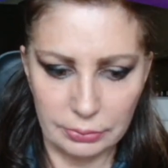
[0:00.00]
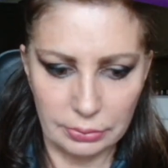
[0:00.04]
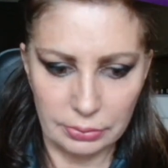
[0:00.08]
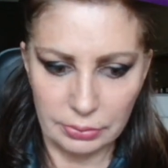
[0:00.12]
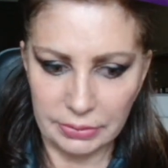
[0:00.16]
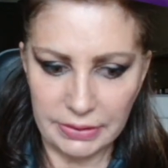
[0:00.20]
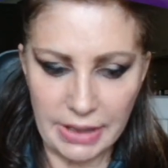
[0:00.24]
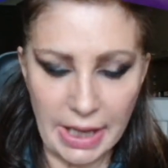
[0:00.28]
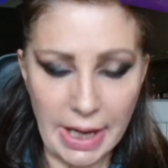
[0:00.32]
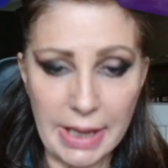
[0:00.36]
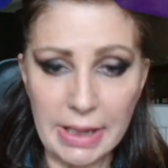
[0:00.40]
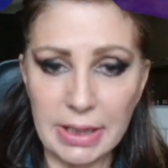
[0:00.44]

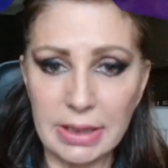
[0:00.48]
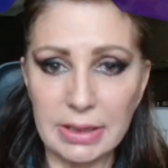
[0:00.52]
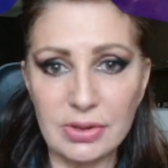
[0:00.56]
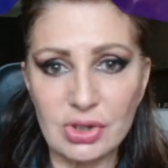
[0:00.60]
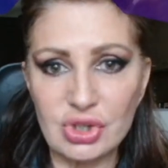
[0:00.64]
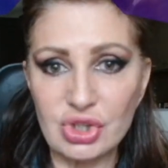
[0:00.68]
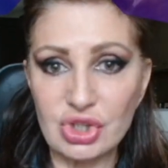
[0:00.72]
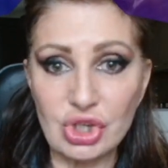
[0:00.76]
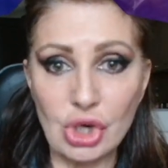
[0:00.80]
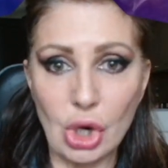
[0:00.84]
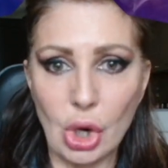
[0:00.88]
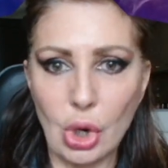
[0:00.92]
they
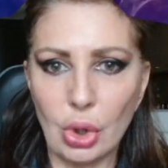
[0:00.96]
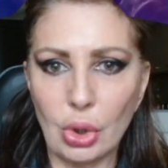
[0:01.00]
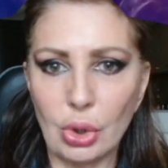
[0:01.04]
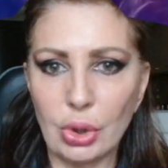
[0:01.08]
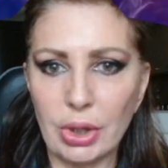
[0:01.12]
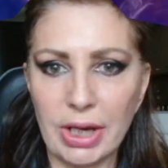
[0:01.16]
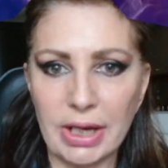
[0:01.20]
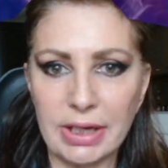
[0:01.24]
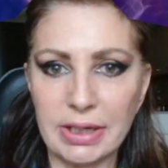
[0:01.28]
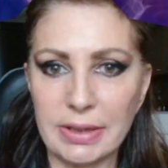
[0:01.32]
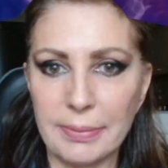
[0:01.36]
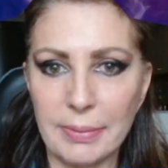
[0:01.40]
show
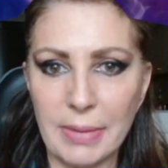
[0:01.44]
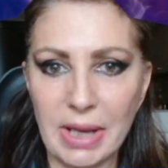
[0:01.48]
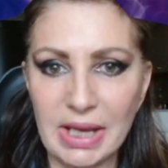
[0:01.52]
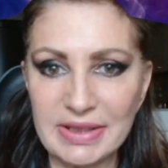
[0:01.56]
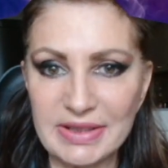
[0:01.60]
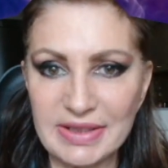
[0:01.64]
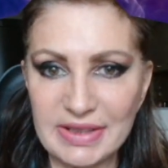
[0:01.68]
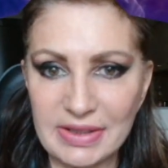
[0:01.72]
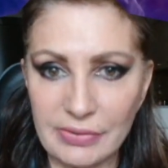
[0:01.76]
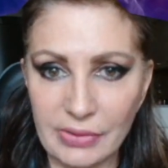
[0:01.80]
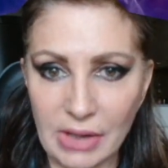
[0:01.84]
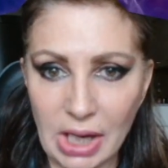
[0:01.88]
an
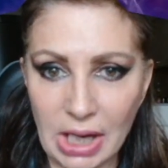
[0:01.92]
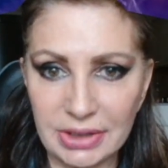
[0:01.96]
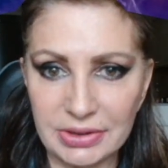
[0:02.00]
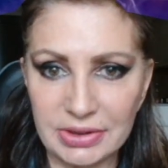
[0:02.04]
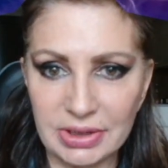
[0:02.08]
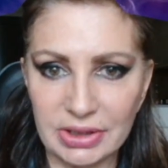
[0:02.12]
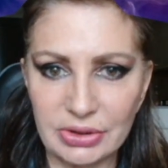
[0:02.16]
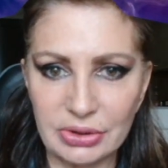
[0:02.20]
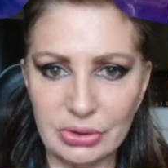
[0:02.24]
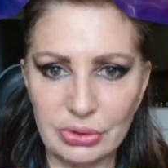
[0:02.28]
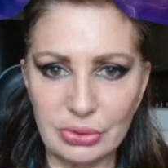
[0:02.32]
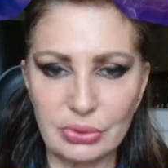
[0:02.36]
immense
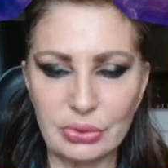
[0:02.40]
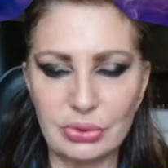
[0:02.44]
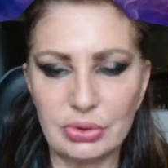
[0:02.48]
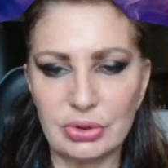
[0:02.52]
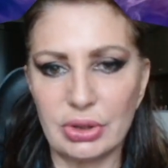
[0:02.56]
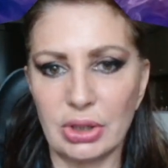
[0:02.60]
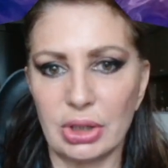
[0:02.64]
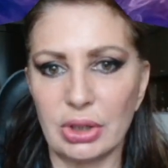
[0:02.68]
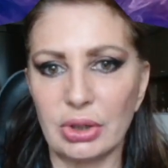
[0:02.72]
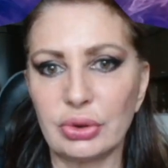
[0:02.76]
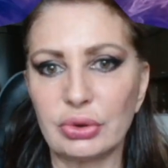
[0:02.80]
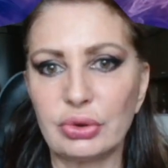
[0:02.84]
gratitude
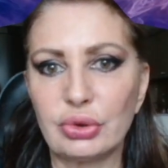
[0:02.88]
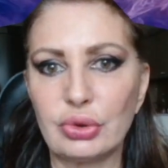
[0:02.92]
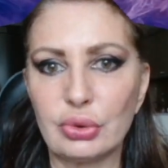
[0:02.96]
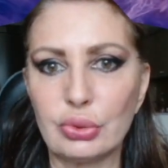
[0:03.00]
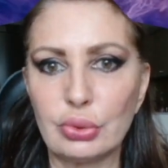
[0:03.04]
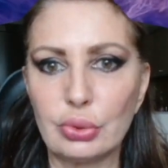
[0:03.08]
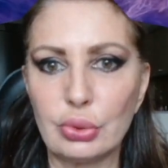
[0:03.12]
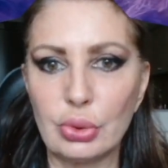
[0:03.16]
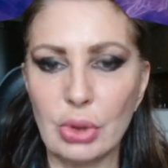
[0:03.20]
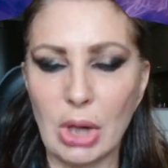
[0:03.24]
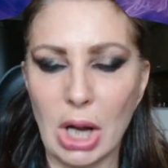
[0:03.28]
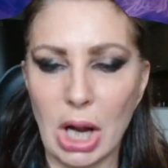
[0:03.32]

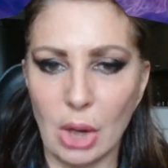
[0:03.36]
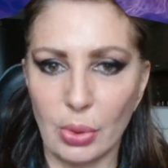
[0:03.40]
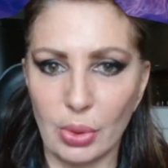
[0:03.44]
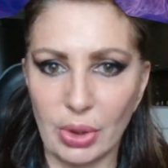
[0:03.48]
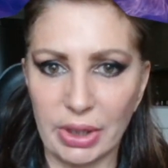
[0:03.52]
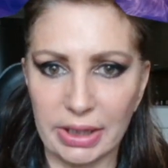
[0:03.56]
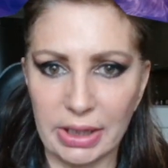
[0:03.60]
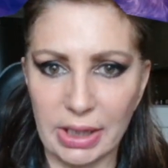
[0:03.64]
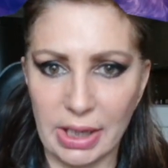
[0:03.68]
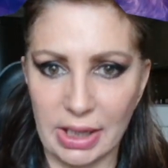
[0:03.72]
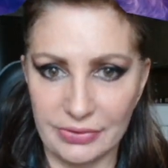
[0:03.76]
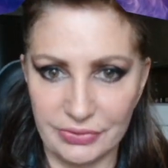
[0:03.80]
to our
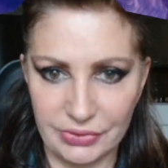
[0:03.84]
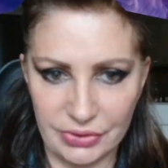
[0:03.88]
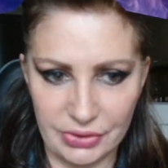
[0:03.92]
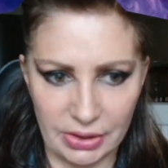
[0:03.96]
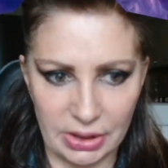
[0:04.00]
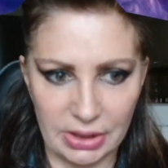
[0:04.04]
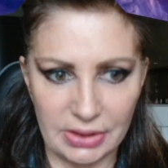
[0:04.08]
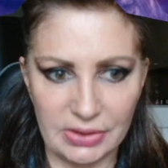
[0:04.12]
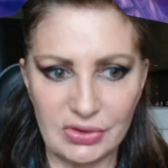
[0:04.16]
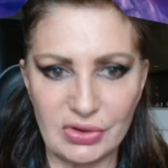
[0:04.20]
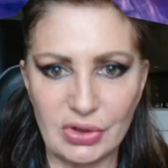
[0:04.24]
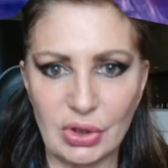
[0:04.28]

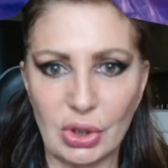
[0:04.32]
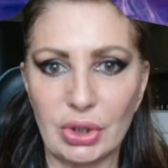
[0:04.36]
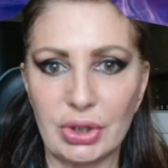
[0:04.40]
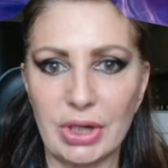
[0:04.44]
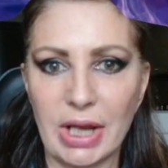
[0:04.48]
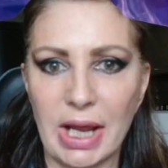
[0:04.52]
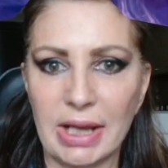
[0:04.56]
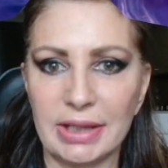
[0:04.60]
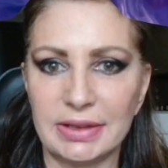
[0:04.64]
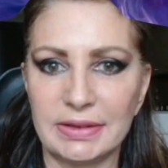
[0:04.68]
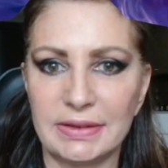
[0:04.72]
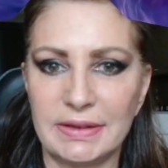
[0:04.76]
country. So
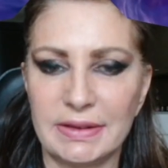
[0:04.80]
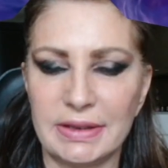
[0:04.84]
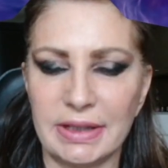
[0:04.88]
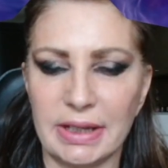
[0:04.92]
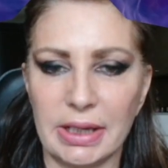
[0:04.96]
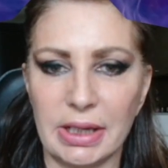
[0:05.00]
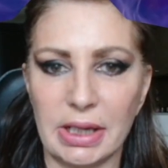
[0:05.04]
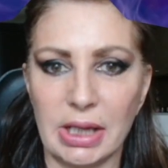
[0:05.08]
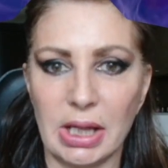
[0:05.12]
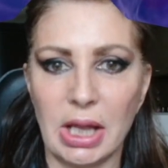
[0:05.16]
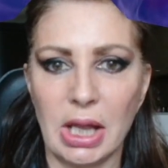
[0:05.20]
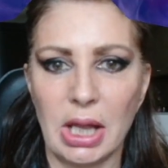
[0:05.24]
that
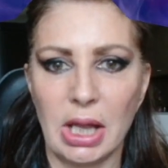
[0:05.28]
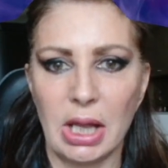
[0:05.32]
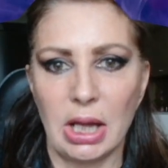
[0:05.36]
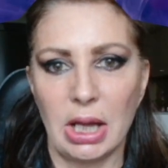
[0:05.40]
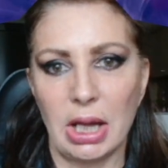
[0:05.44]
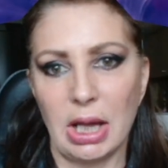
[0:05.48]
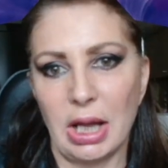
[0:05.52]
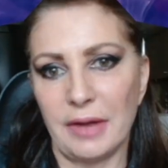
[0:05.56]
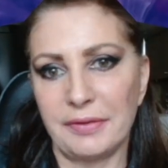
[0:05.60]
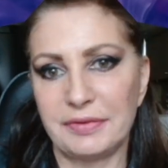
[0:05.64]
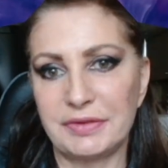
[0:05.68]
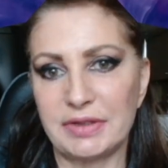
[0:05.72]

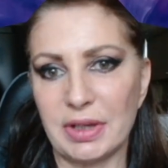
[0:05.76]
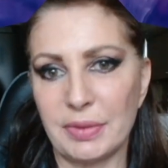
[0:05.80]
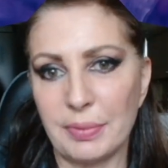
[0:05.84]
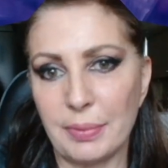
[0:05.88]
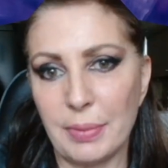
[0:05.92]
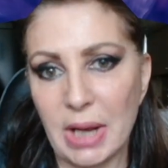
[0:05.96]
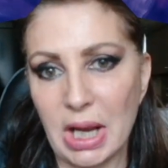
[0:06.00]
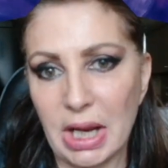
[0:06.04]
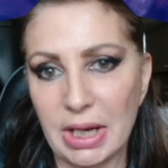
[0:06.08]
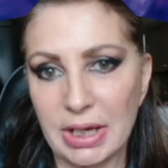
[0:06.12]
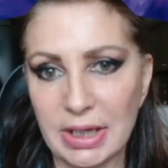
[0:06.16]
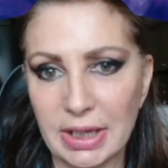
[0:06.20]
after
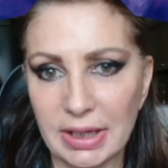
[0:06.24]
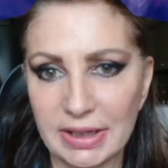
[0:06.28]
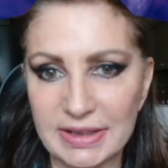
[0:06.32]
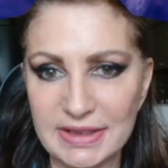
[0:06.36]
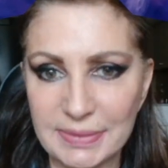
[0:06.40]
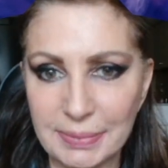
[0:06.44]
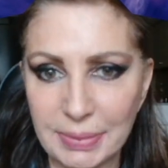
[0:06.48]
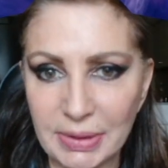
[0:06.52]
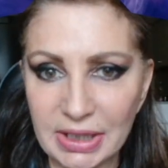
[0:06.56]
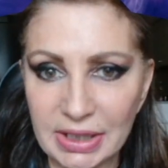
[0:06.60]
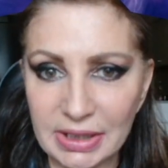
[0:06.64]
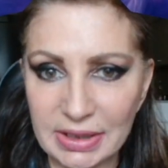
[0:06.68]
my
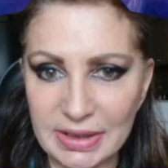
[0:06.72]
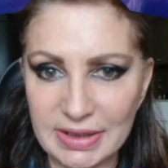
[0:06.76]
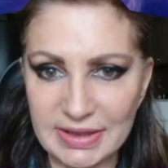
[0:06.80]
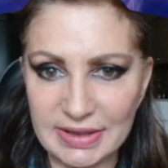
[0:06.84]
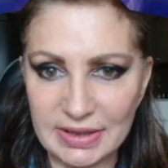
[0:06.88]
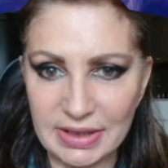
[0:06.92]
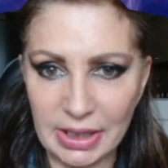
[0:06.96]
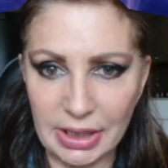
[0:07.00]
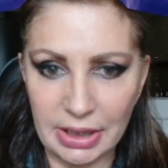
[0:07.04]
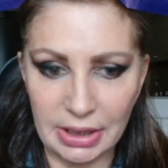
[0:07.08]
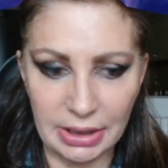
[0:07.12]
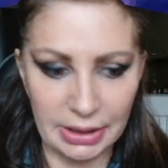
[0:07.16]
experience
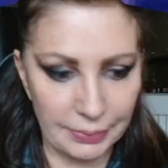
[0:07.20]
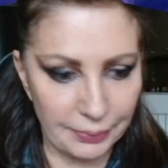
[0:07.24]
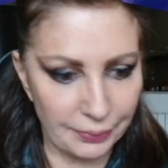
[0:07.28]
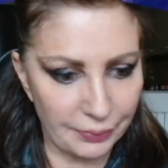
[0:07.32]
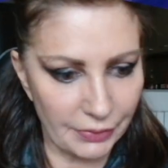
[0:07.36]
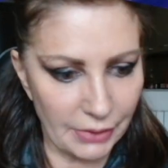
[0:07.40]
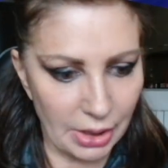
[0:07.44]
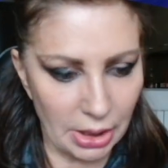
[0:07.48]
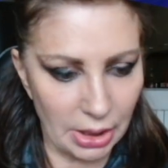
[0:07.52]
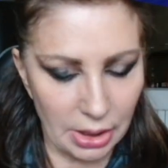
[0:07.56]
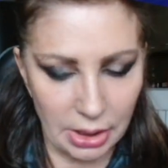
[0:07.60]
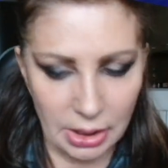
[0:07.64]
there,
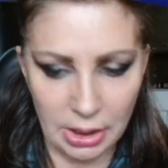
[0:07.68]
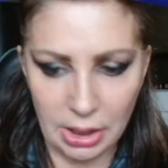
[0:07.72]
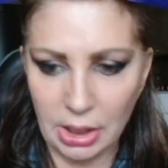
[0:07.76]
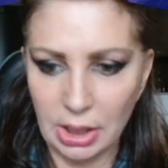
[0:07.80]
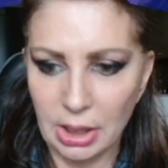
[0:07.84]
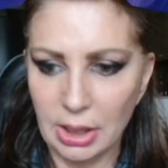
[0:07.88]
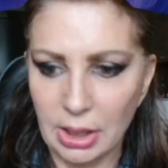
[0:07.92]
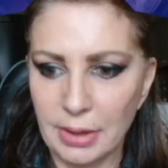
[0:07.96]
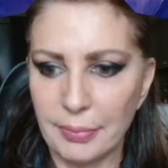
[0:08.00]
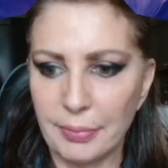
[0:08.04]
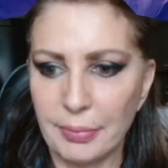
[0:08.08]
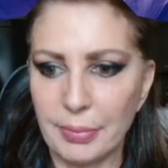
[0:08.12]

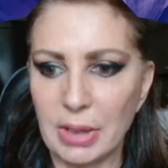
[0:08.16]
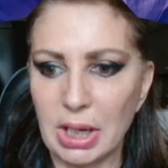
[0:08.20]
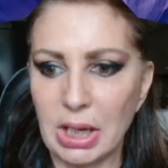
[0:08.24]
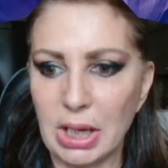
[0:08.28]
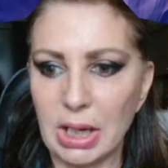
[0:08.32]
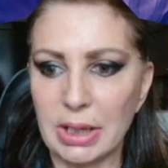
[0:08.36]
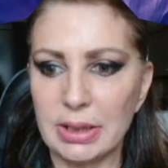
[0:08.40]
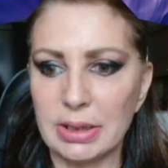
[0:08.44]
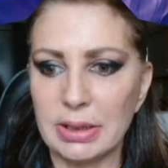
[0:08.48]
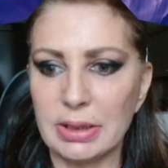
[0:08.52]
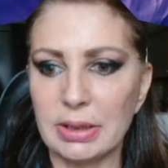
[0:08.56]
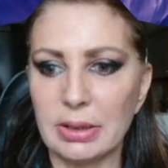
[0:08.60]

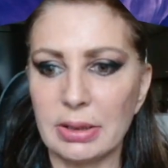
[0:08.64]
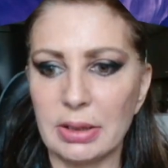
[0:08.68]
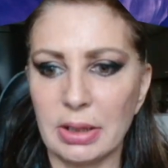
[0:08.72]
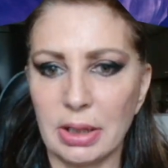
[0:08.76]
my